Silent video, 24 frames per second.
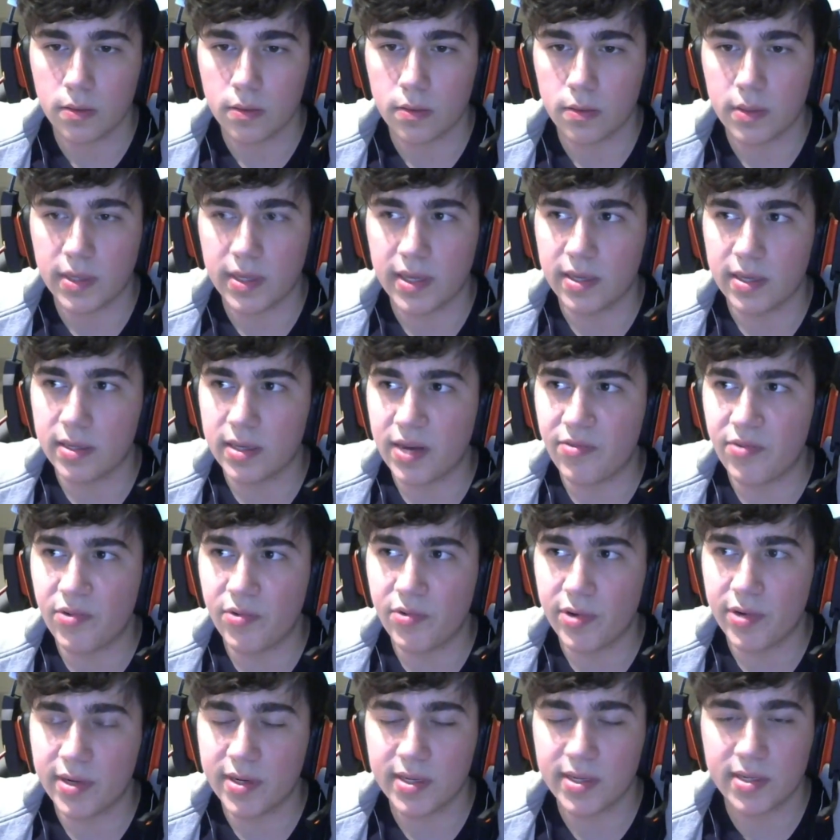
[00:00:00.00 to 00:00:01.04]
that
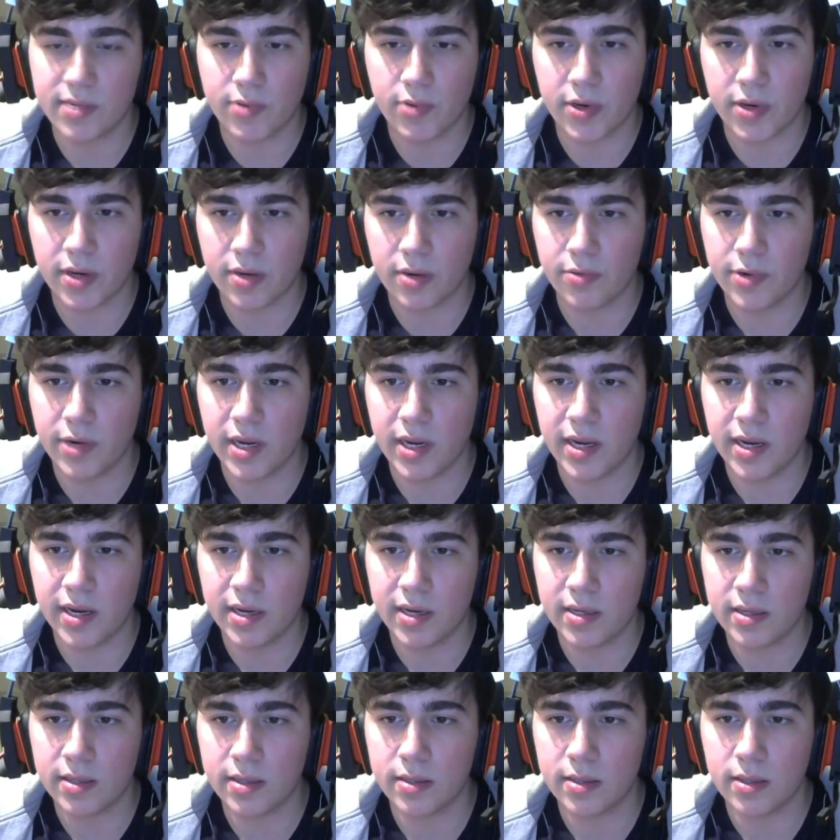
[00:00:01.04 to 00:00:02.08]
everyone is working really
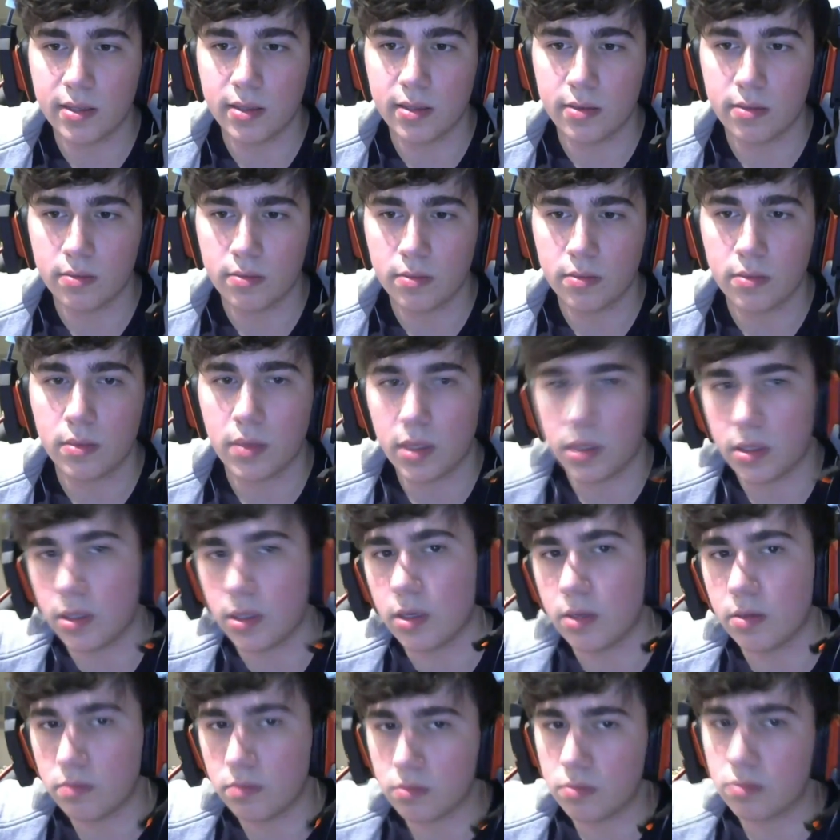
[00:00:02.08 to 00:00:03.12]
hard. And
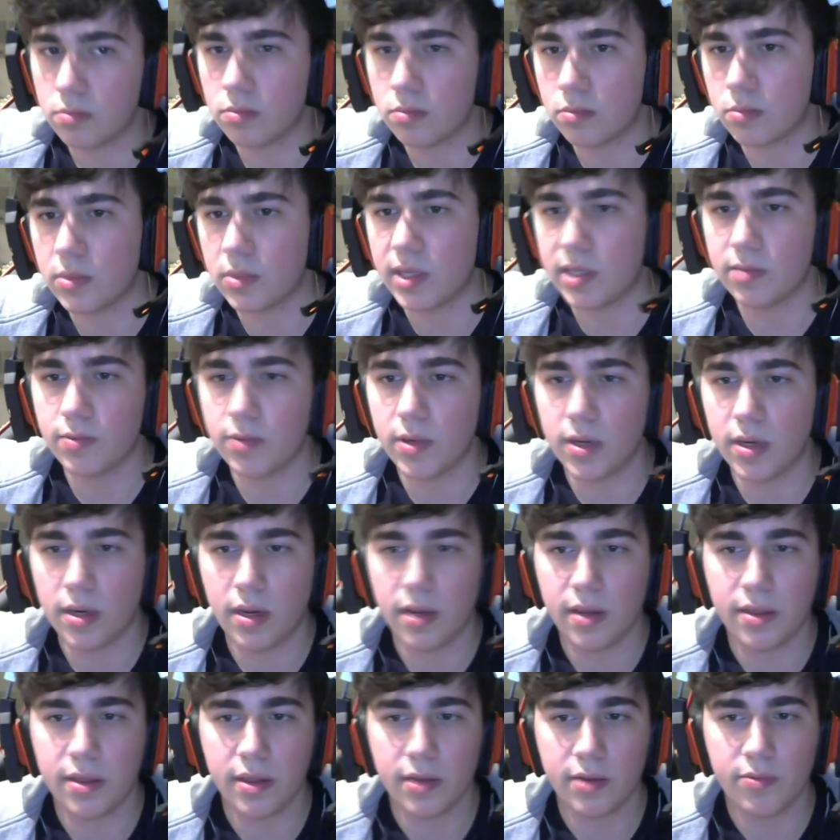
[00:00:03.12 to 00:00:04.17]
yeah, that's why
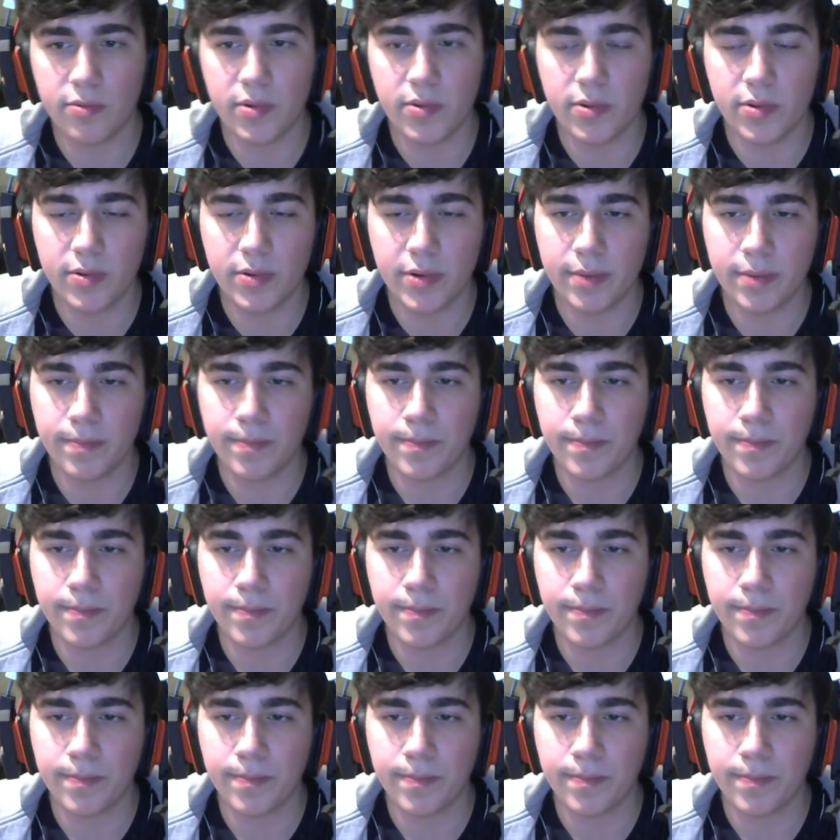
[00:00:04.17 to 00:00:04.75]
I think we will win.